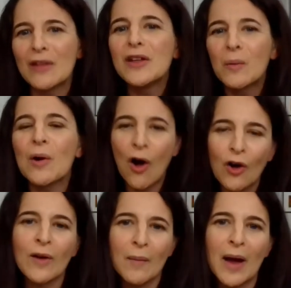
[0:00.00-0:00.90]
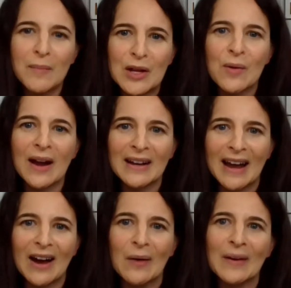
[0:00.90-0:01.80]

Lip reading: I think we're all Rabbi B right now,